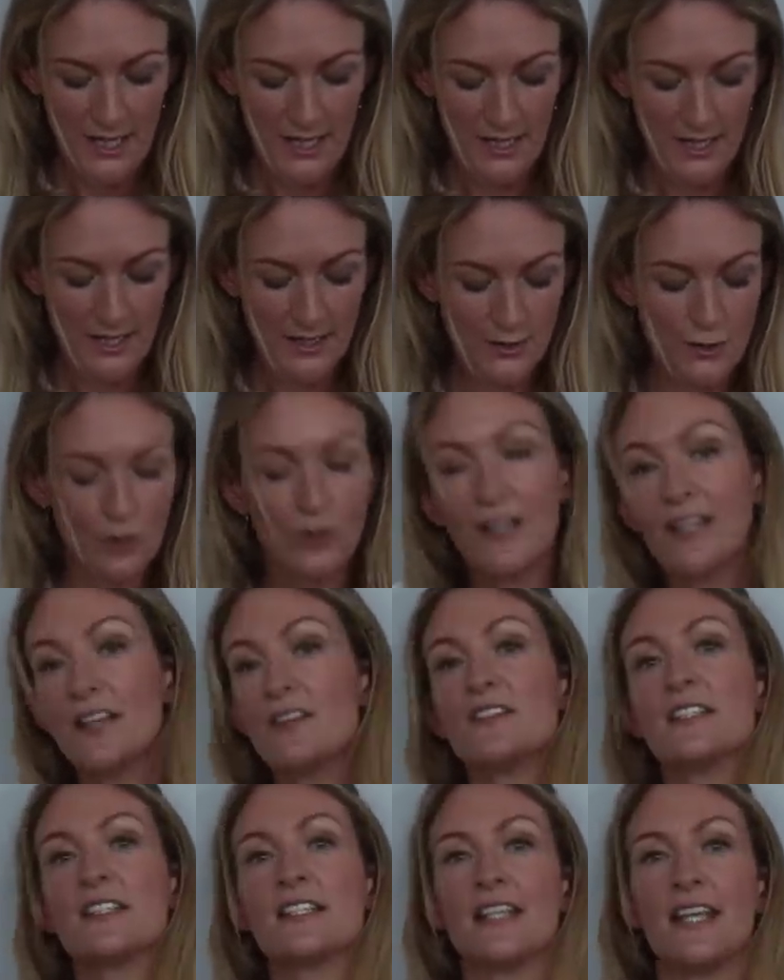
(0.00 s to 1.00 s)
Talking
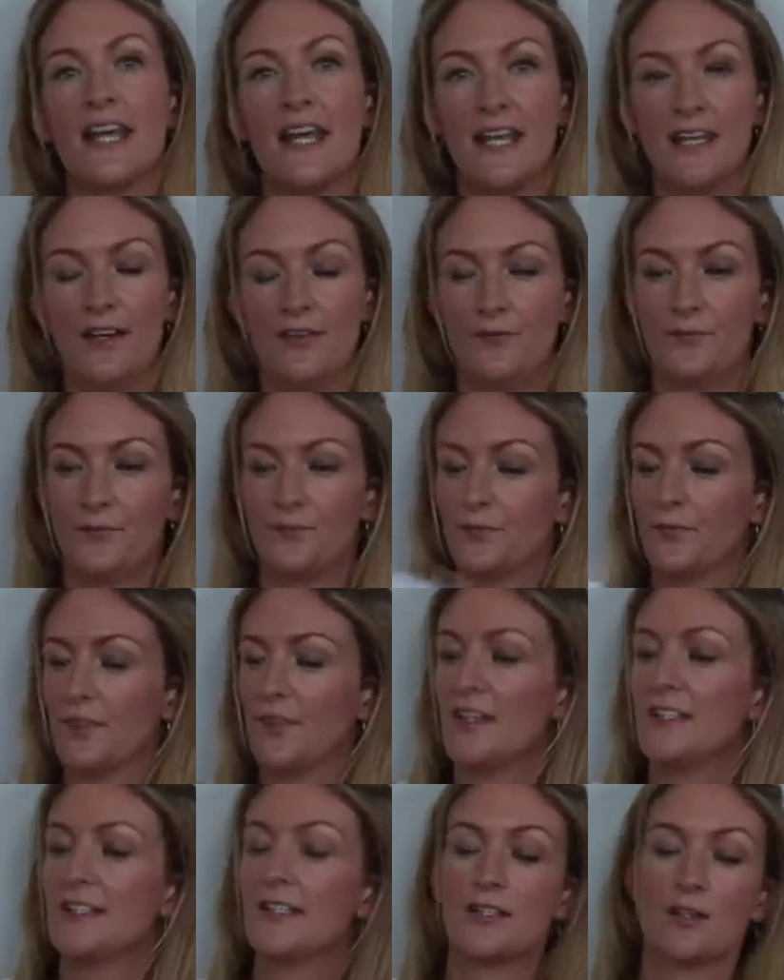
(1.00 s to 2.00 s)
of skin,
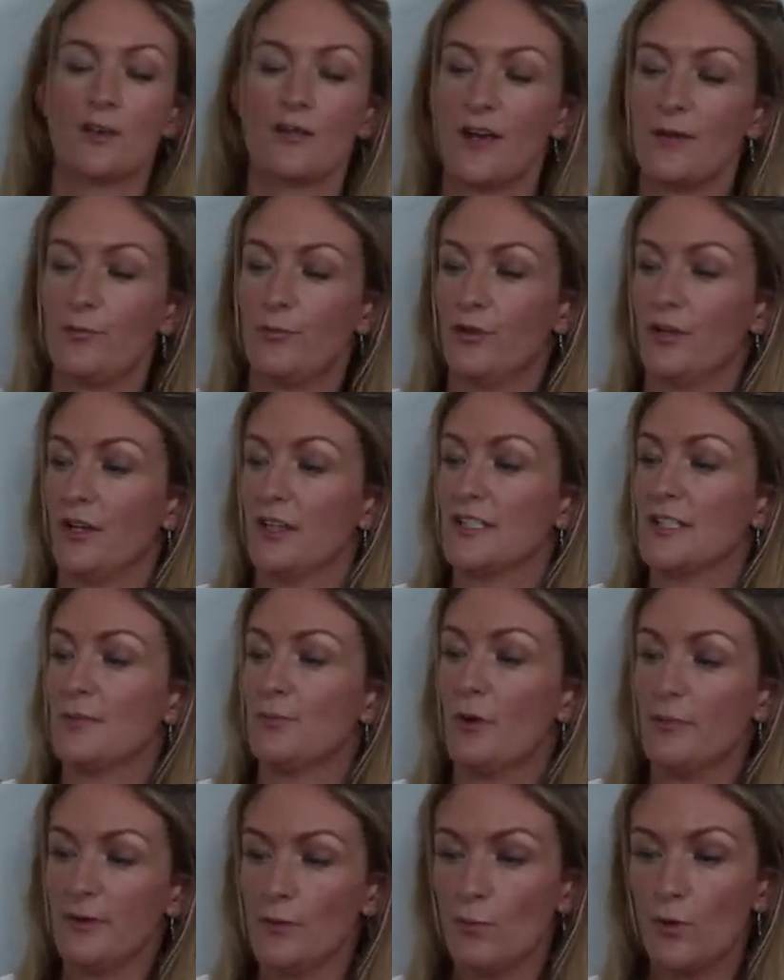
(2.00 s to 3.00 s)
this is a great product. It's
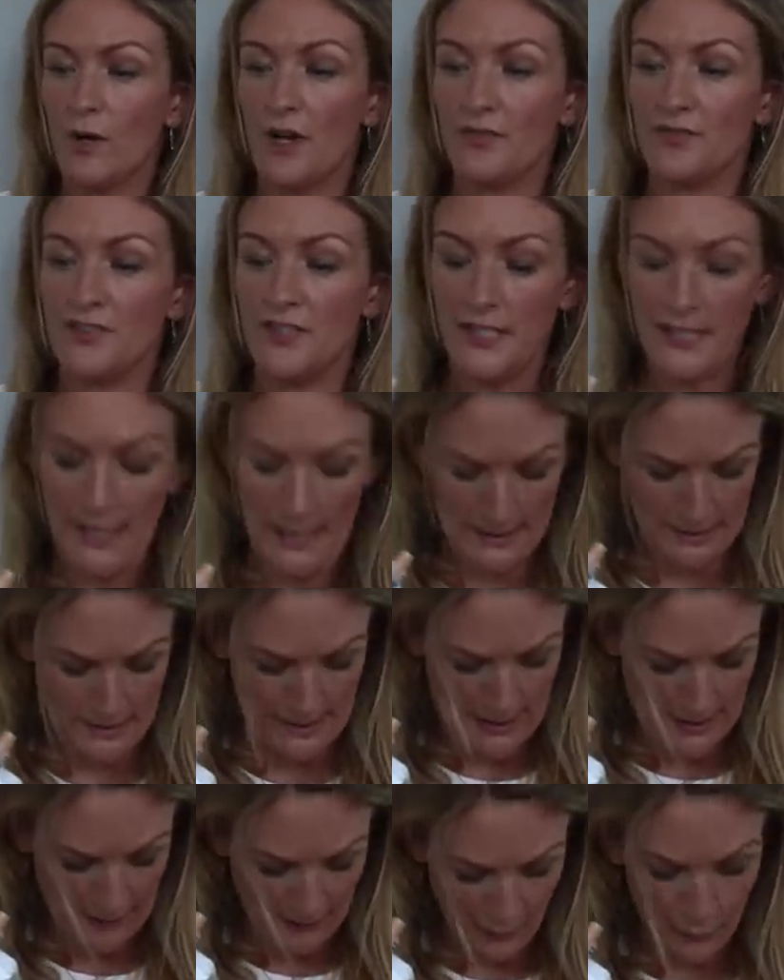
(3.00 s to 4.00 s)
probably worth
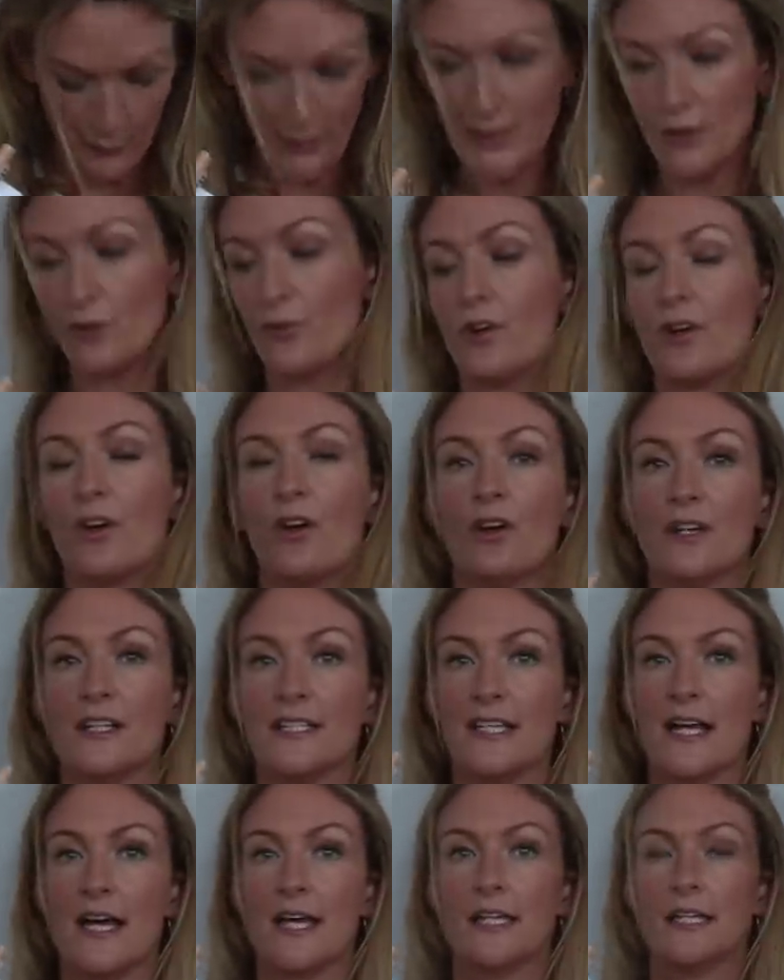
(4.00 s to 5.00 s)
decanting for when you're on
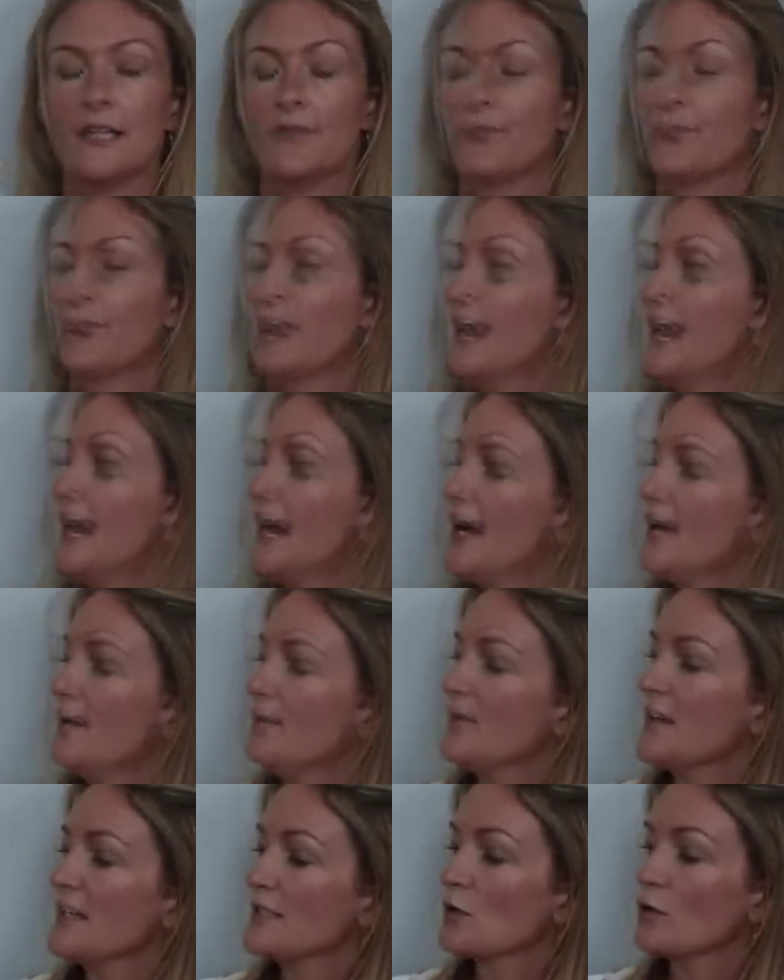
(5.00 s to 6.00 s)
holiday.
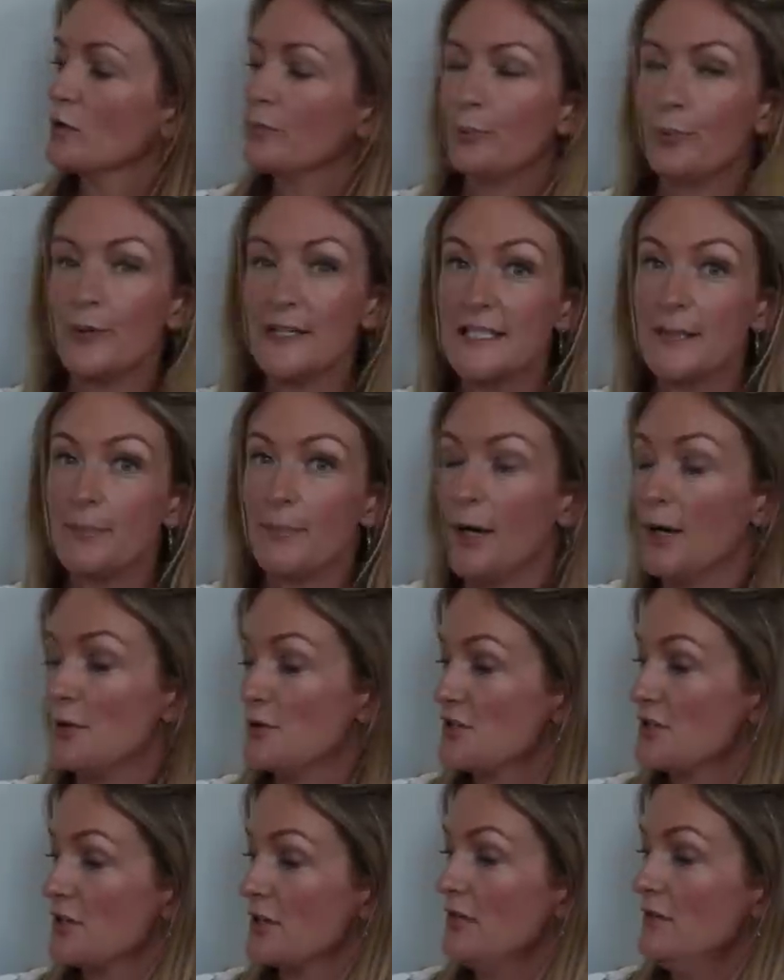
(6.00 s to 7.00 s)
It's called Pretty
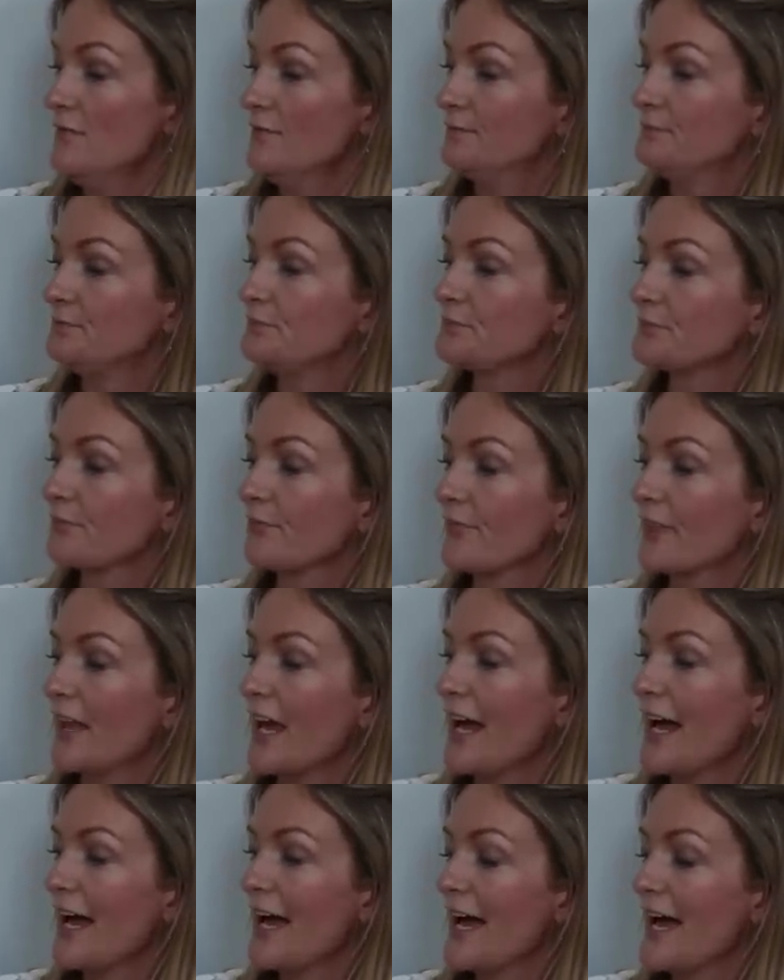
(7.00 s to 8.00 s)
Potion.
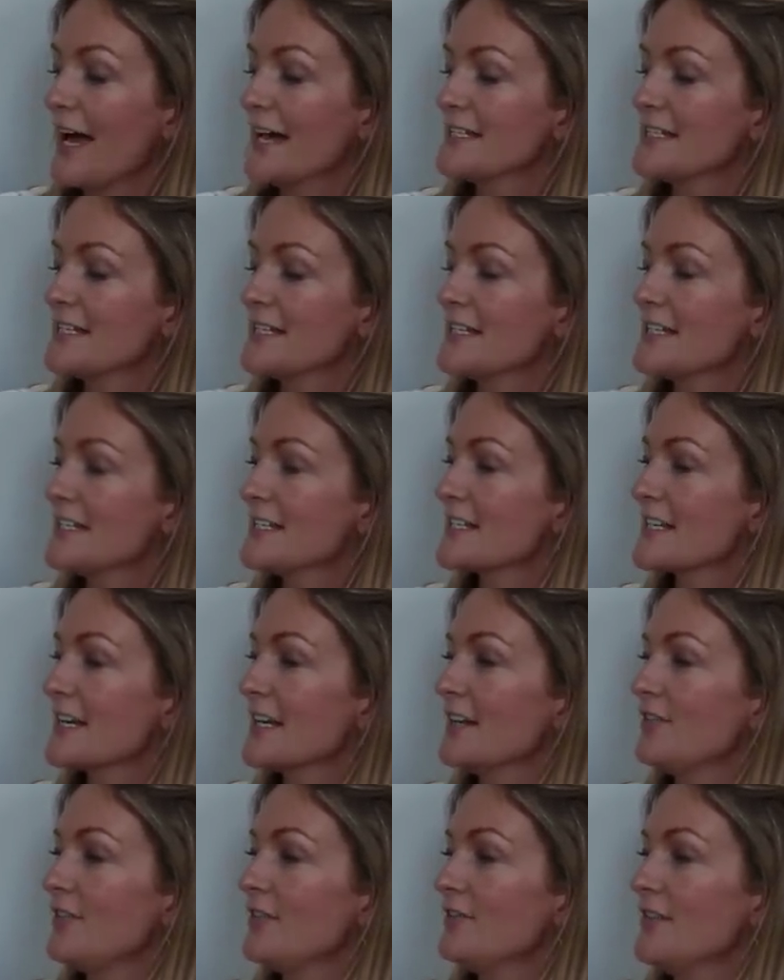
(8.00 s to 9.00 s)
And
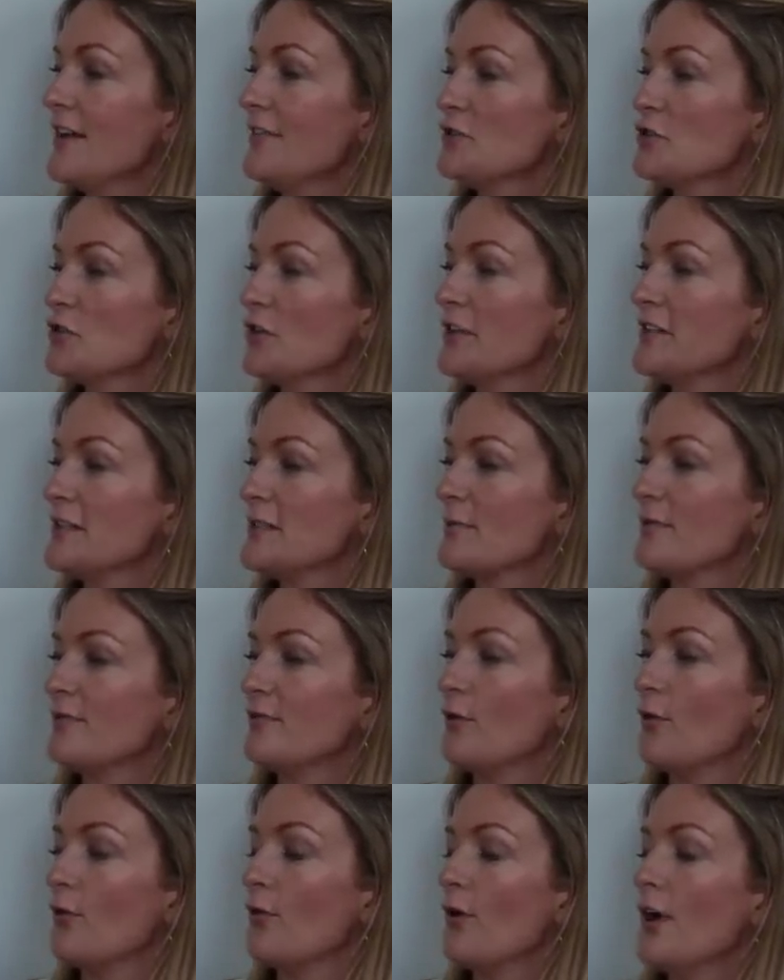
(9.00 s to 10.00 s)
if you've never tried this
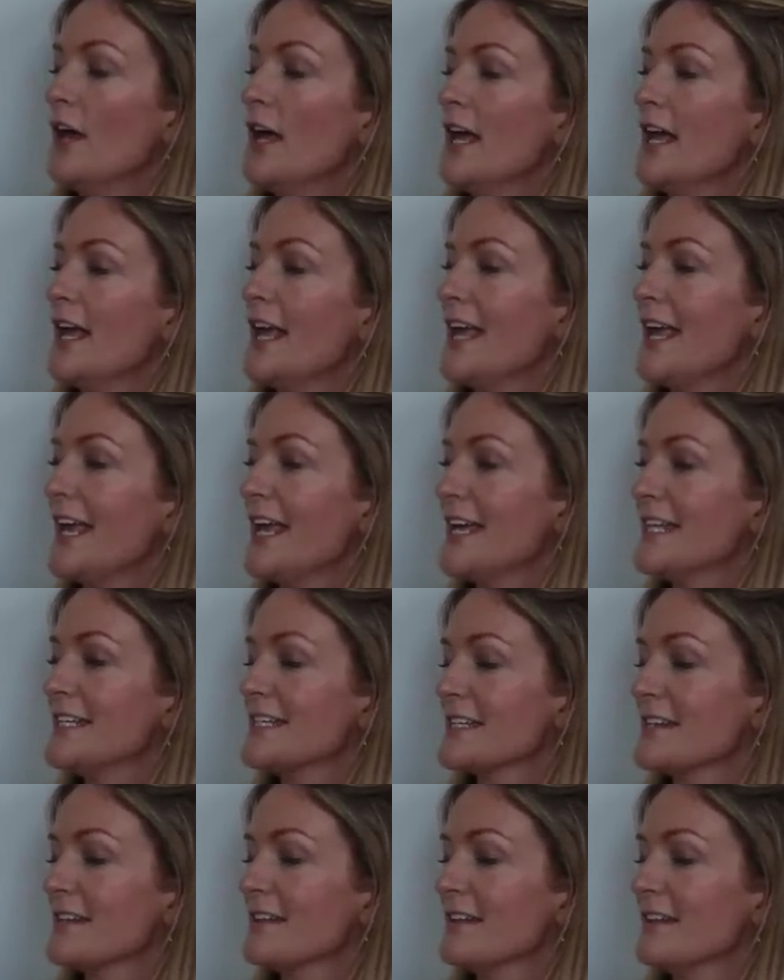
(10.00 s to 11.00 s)
before,
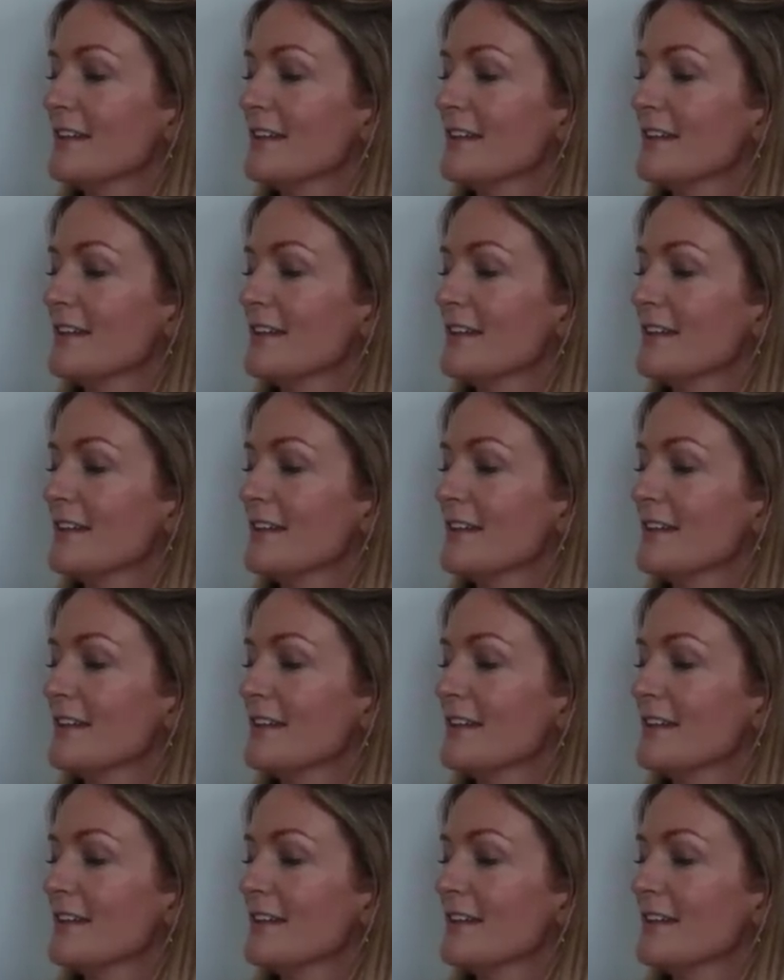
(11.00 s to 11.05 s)
it